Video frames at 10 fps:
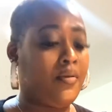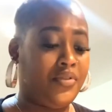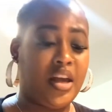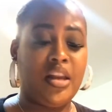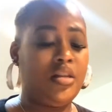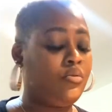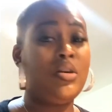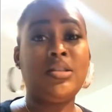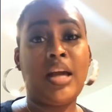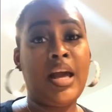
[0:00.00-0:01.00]
And
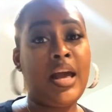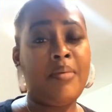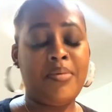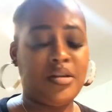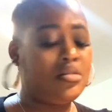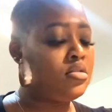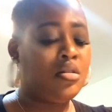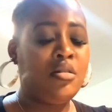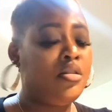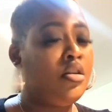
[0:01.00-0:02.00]
once that happens,
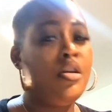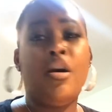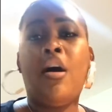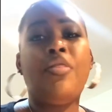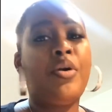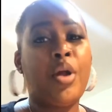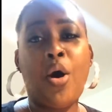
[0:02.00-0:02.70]
throw